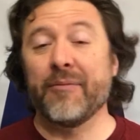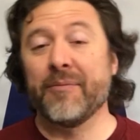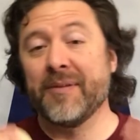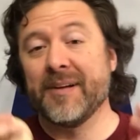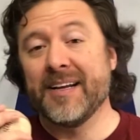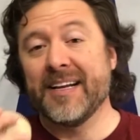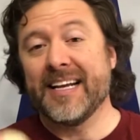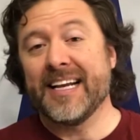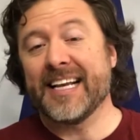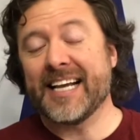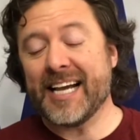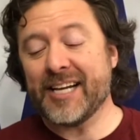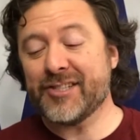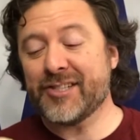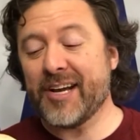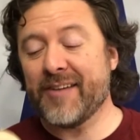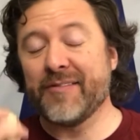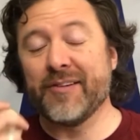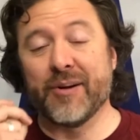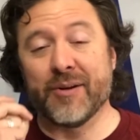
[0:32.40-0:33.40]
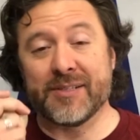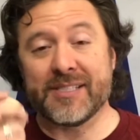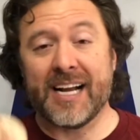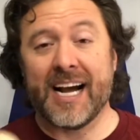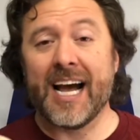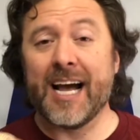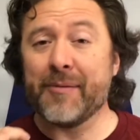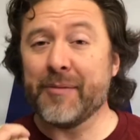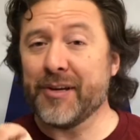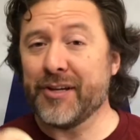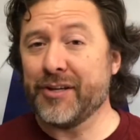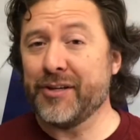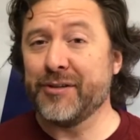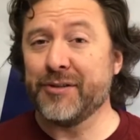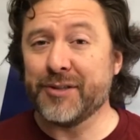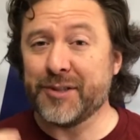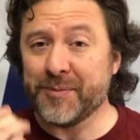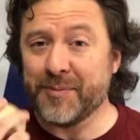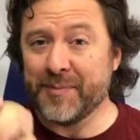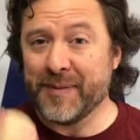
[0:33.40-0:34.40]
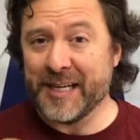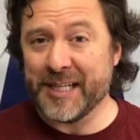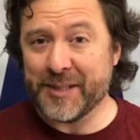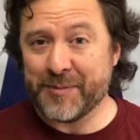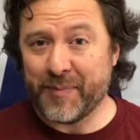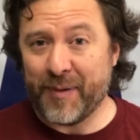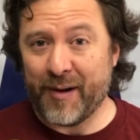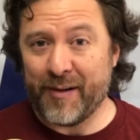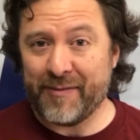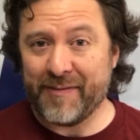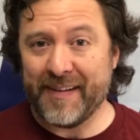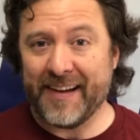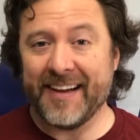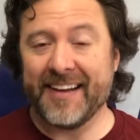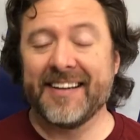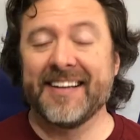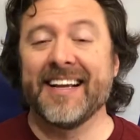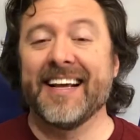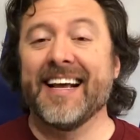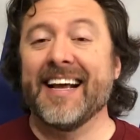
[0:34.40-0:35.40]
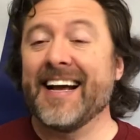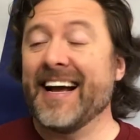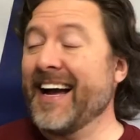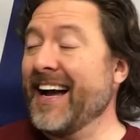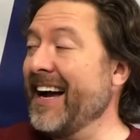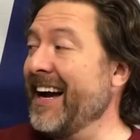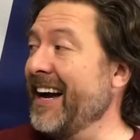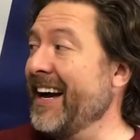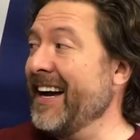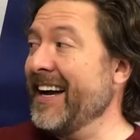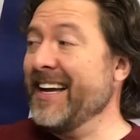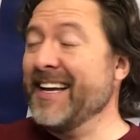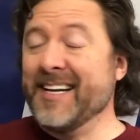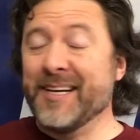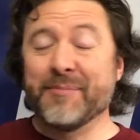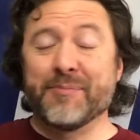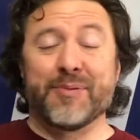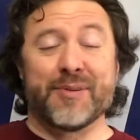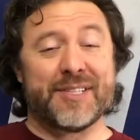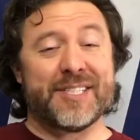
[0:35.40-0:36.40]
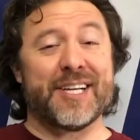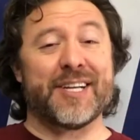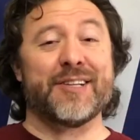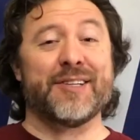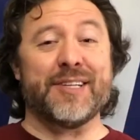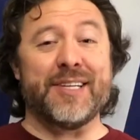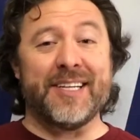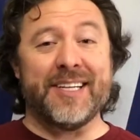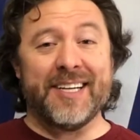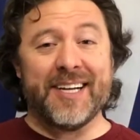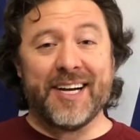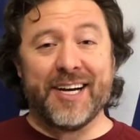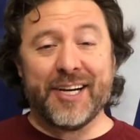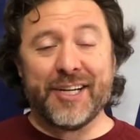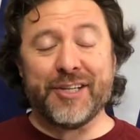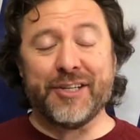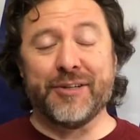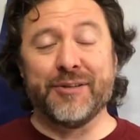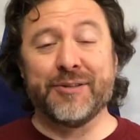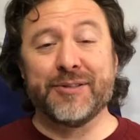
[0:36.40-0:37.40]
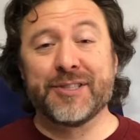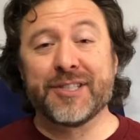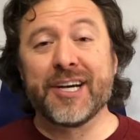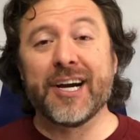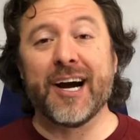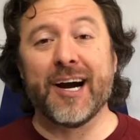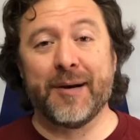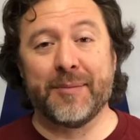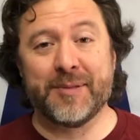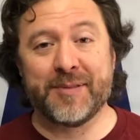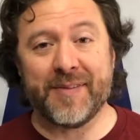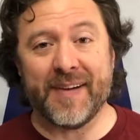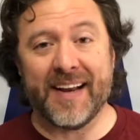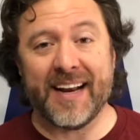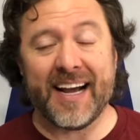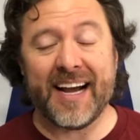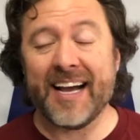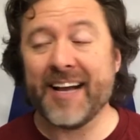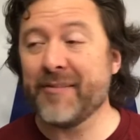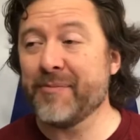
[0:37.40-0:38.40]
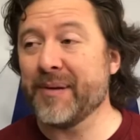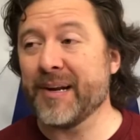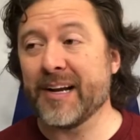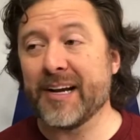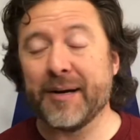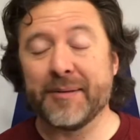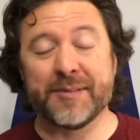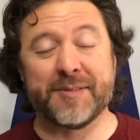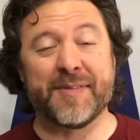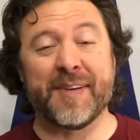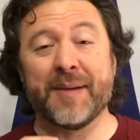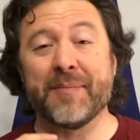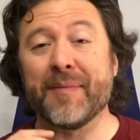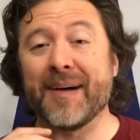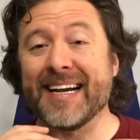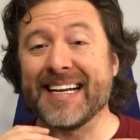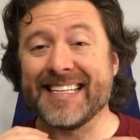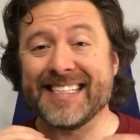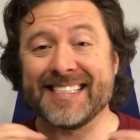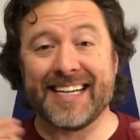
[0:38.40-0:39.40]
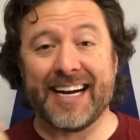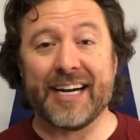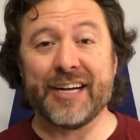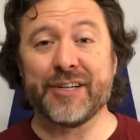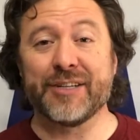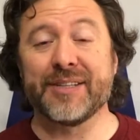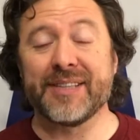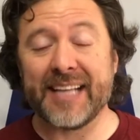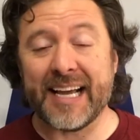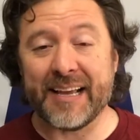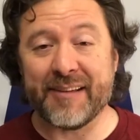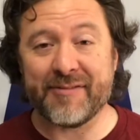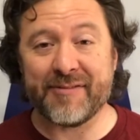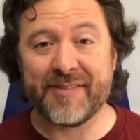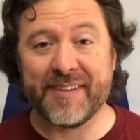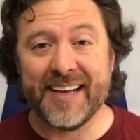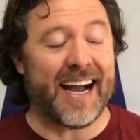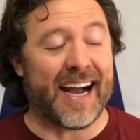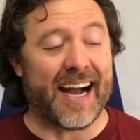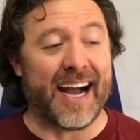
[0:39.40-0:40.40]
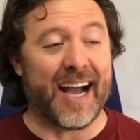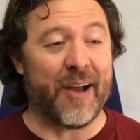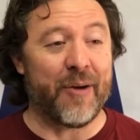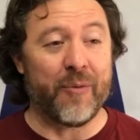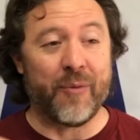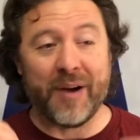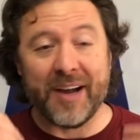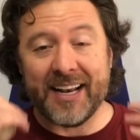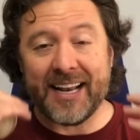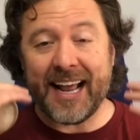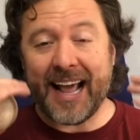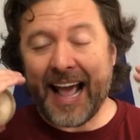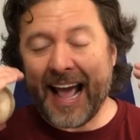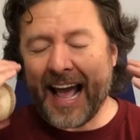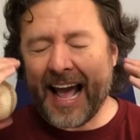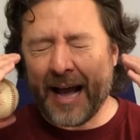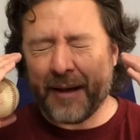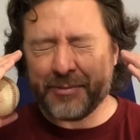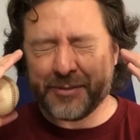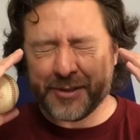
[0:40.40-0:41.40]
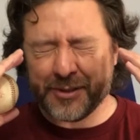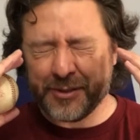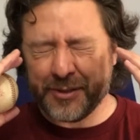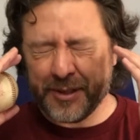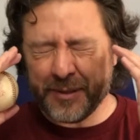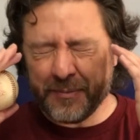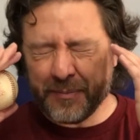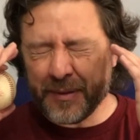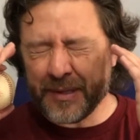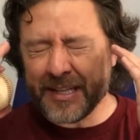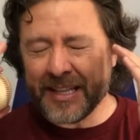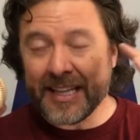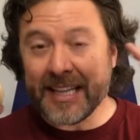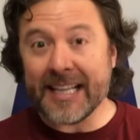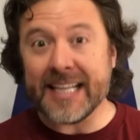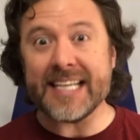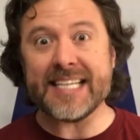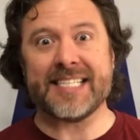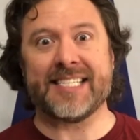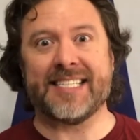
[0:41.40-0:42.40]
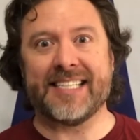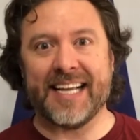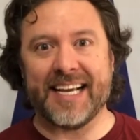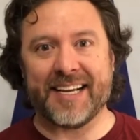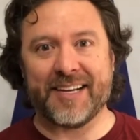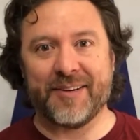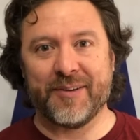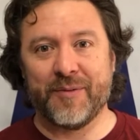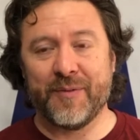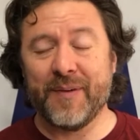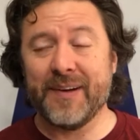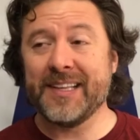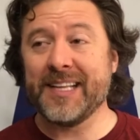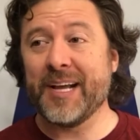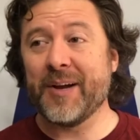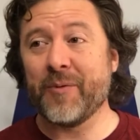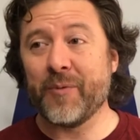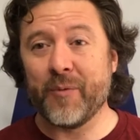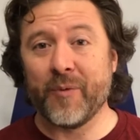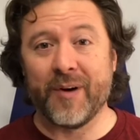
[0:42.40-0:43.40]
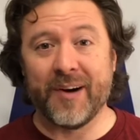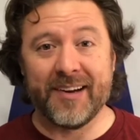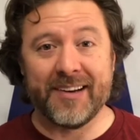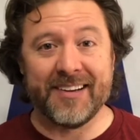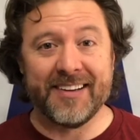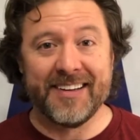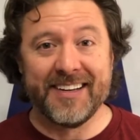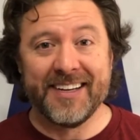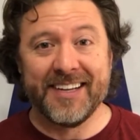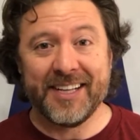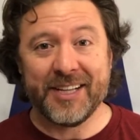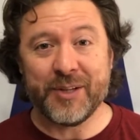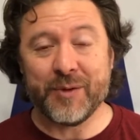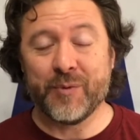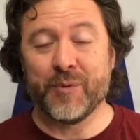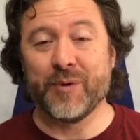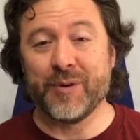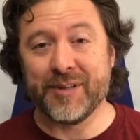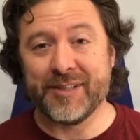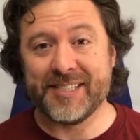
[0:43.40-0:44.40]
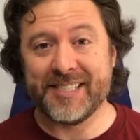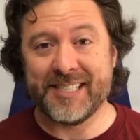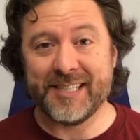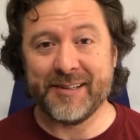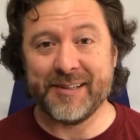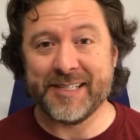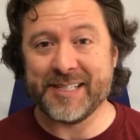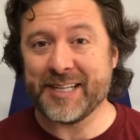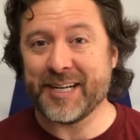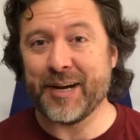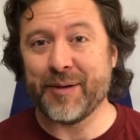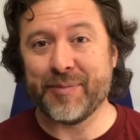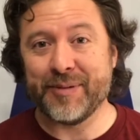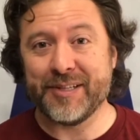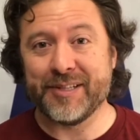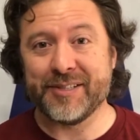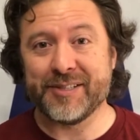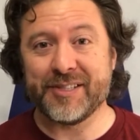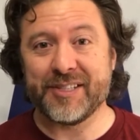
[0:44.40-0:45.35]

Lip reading: in case you haven't noticed, I am a huge baseball fan. I am particularly a huge Cubs fan. I have been a Cubs fan my entire life. I went absolutely ballistic when they won the World Series a couple years